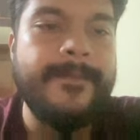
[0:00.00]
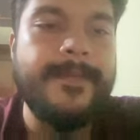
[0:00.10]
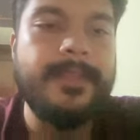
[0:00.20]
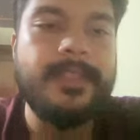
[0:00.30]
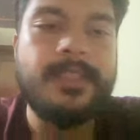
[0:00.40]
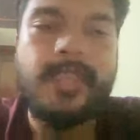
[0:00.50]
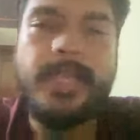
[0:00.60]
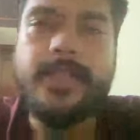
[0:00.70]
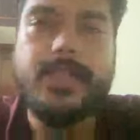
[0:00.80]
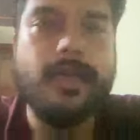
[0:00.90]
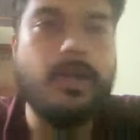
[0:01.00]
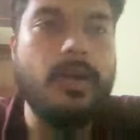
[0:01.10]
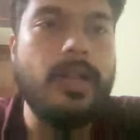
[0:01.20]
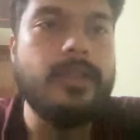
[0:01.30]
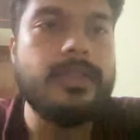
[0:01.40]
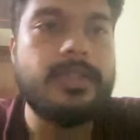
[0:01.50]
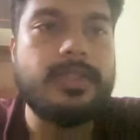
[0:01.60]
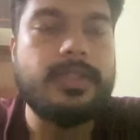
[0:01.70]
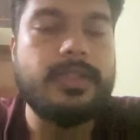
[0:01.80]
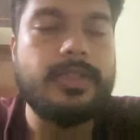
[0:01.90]
the states are not in
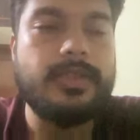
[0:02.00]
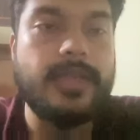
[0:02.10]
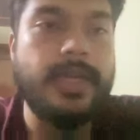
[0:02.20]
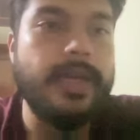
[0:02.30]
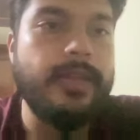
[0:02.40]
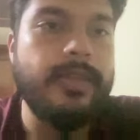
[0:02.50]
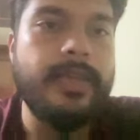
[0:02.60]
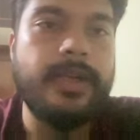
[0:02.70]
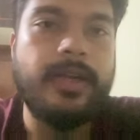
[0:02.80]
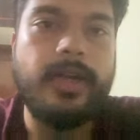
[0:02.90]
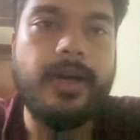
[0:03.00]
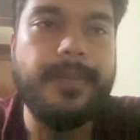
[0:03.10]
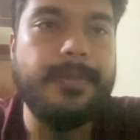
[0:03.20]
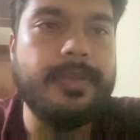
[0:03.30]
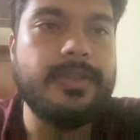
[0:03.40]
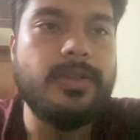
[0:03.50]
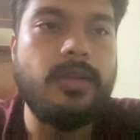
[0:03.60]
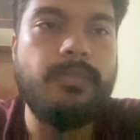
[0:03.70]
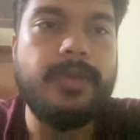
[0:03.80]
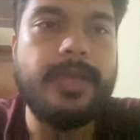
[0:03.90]
sync. I think it's
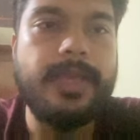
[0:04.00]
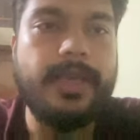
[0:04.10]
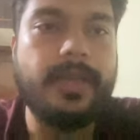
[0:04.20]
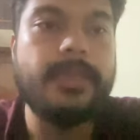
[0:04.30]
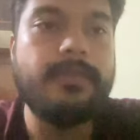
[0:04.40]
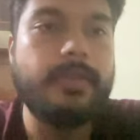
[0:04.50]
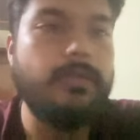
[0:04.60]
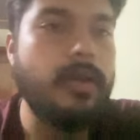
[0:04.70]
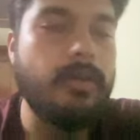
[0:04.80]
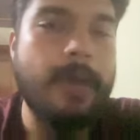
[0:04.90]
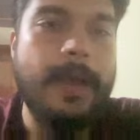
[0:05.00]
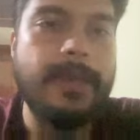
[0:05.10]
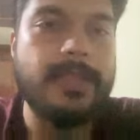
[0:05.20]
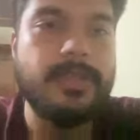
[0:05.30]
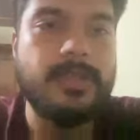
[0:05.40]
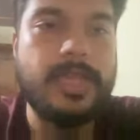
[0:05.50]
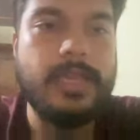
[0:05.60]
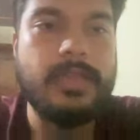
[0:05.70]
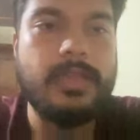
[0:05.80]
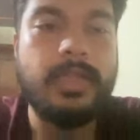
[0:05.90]
not be. I think we have not managed
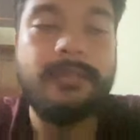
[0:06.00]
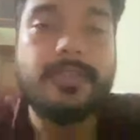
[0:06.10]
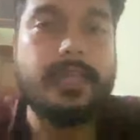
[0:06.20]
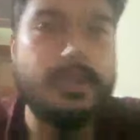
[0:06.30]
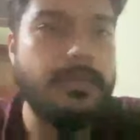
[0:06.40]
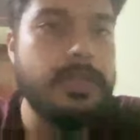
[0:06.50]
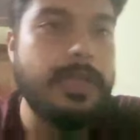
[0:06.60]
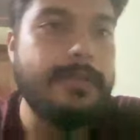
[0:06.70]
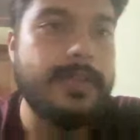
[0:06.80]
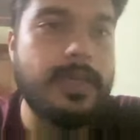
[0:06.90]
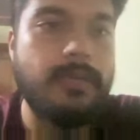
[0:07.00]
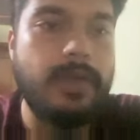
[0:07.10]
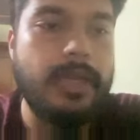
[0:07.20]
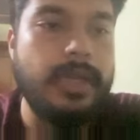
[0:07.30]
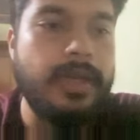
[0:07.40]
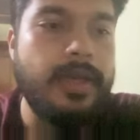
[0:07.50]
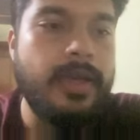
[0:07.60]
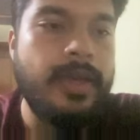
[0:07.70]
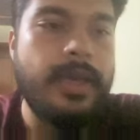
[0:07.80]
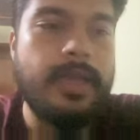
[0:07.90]
the life cycle, widget life cycle well,
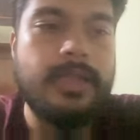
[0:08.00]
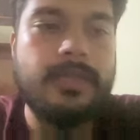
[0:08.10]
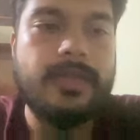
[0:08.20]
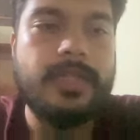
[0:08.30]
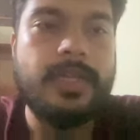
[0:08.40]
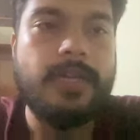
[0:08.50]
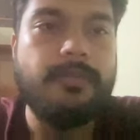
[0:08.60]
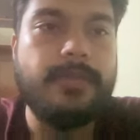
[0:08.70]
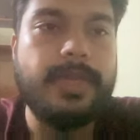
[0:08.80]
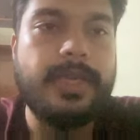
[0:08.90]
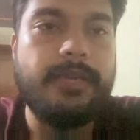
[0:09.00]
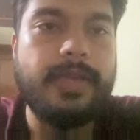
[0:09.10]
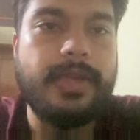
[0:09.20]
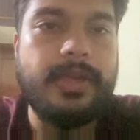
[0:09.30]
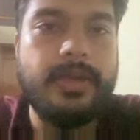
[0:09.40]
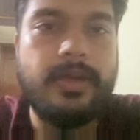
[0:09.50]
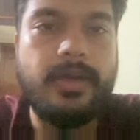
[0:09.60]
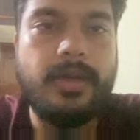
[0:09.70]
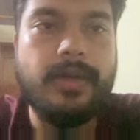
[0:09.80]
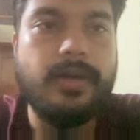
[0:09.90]
and that's why it's kind of behaving
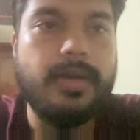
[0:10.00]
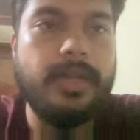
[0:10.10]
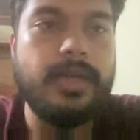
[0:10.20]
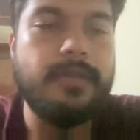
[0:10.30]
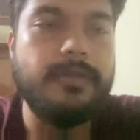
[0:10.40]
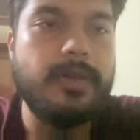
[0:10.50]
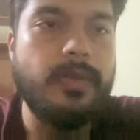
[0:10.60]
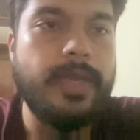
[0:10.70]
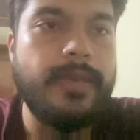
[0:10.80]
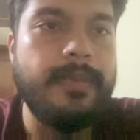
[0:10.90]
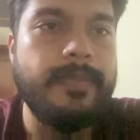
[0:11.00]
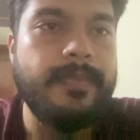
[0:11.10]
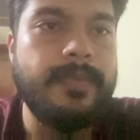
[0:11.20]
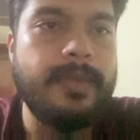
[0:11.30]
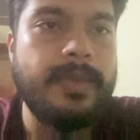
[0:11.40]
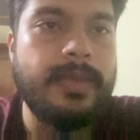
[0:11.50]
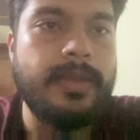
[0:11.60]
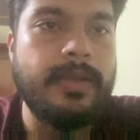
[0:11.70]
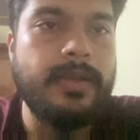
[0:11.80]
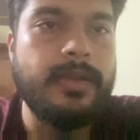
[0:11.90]
in a different way.
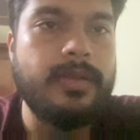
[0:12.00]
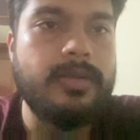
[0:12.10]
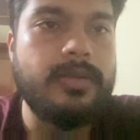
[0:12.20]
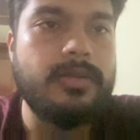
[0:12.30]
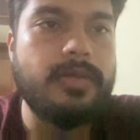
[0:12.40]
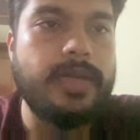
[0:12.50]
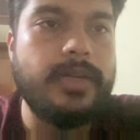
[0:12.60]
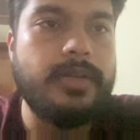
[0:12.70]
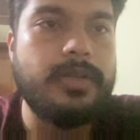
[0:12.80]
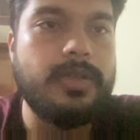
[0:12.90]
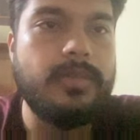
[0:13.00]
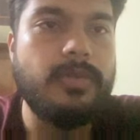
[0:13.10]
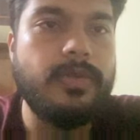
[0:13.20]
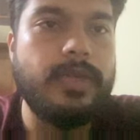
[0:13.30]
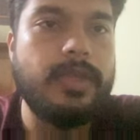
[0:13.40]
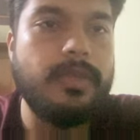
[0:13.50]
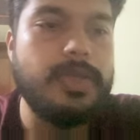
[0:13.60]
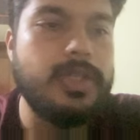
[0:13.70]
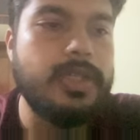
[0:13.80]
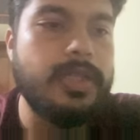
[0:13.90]
So right now it's removing the
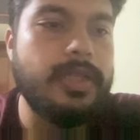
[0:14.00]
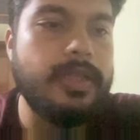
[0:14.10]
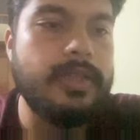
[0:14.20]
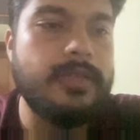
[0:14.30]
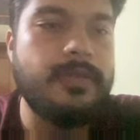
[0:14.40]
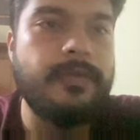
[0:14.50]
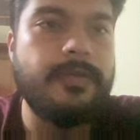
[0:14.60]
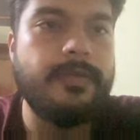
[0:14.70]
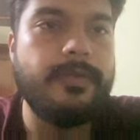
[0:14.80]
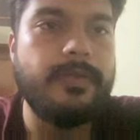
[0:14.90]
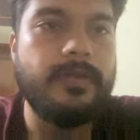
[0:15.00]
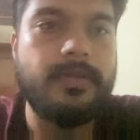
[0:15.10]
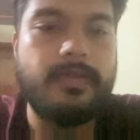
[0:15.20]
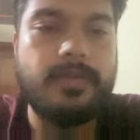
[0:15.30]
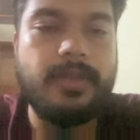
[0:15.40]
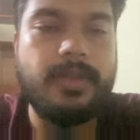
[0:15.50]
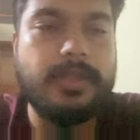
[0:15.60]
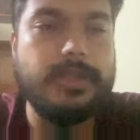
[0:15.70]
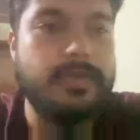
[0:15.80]
widget. I think yeah,